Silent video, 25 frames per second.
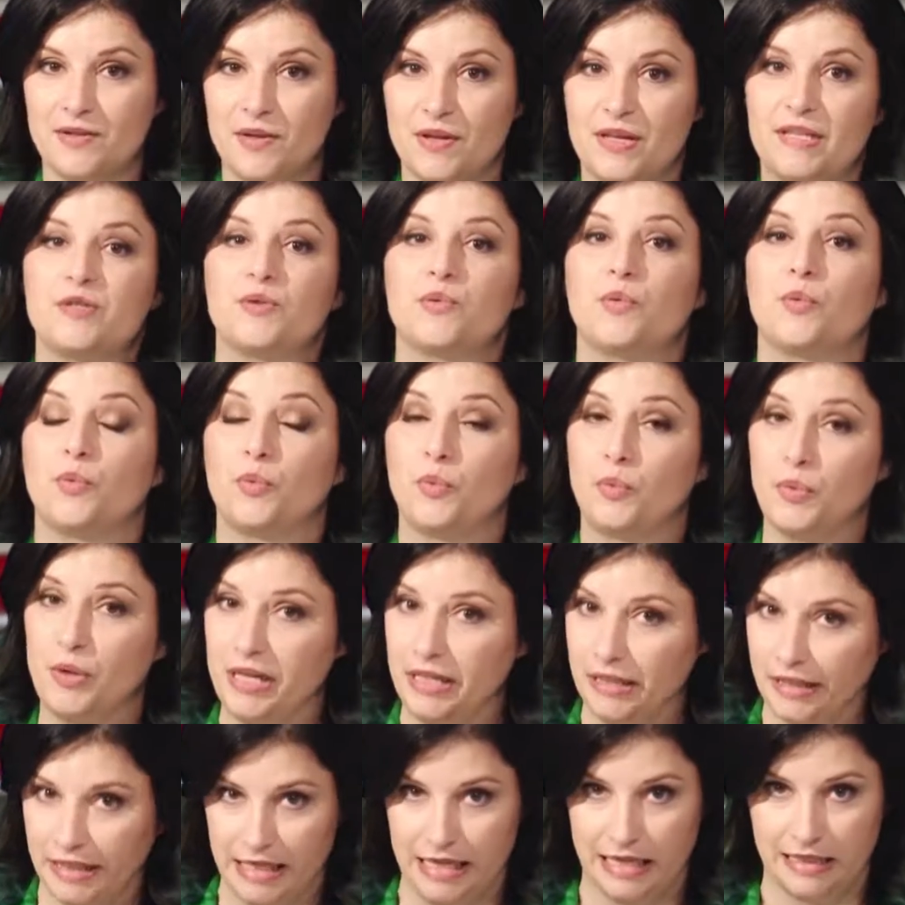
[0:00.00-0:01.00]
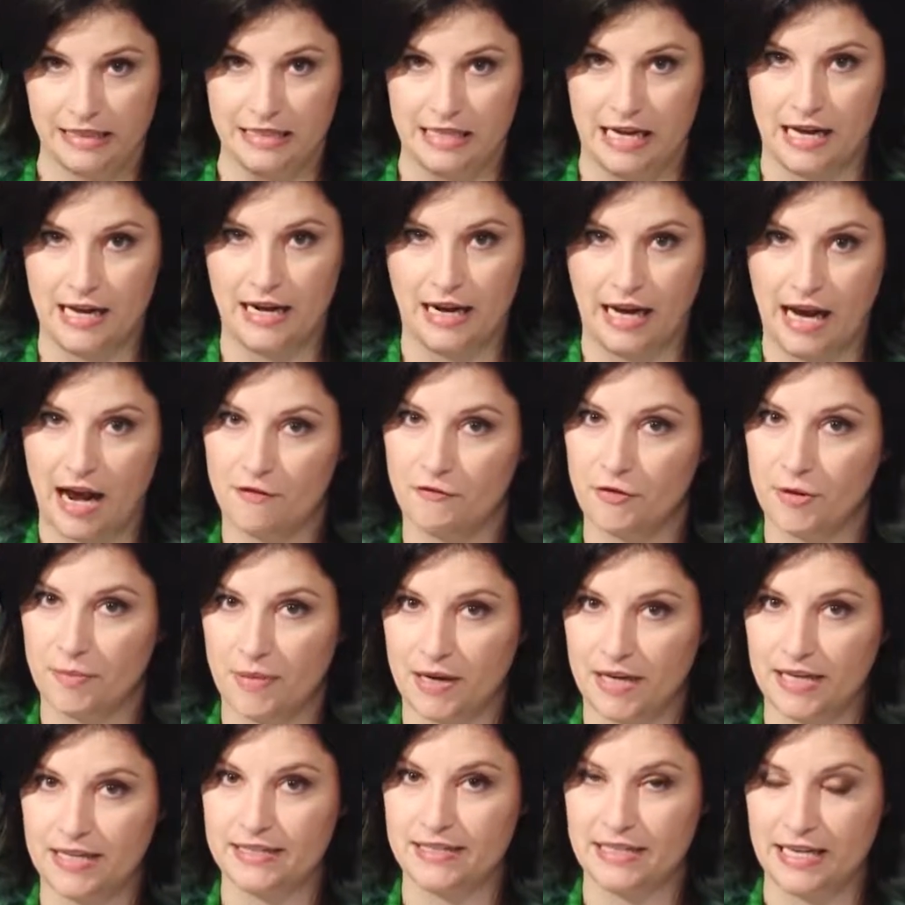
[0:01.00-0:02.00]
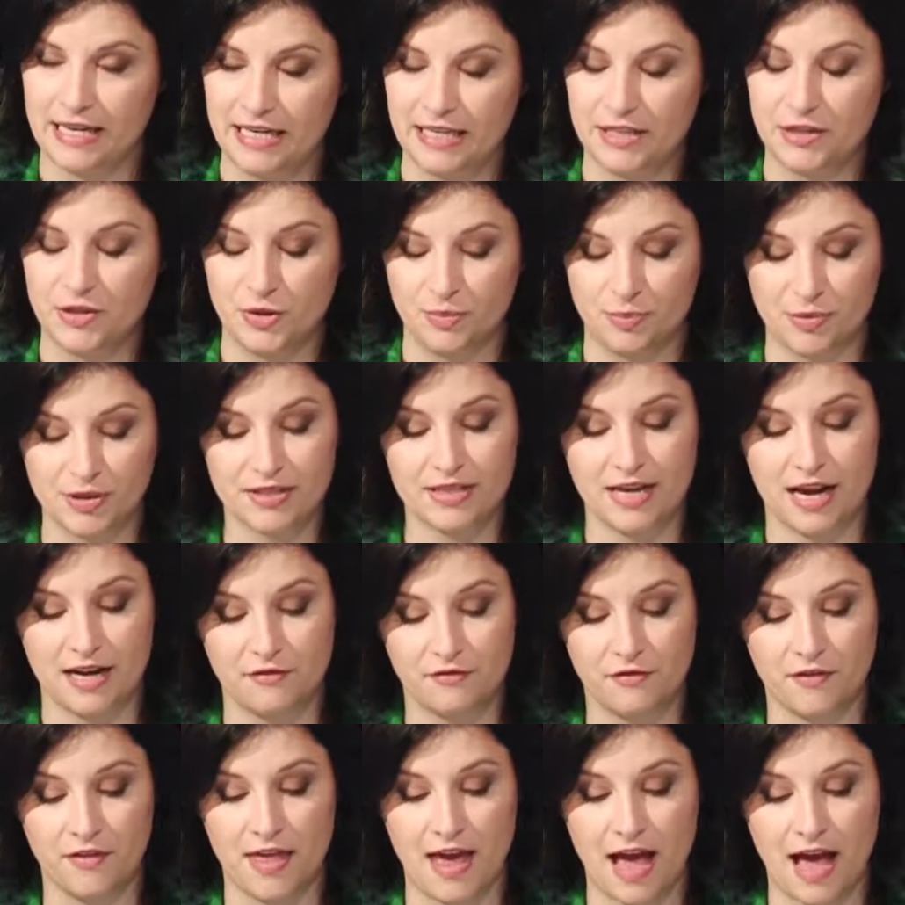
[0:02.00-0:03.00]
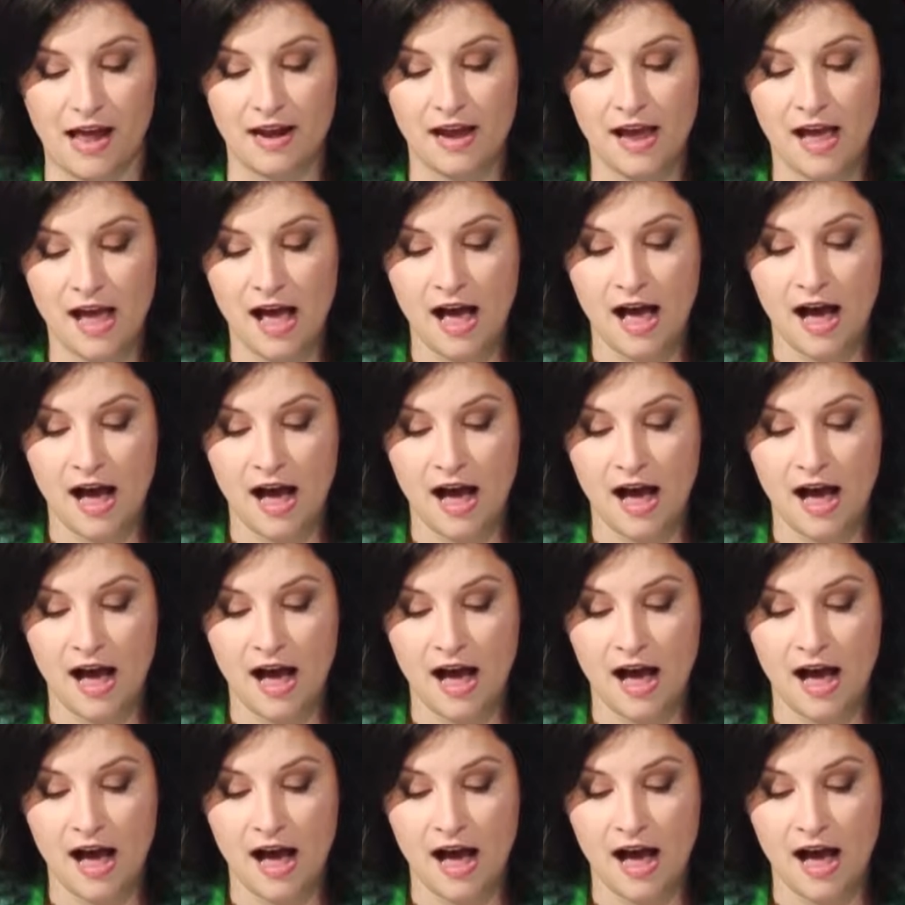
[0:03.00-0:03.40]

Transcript: So that's really exciting. Everybody's getting super psyched for that.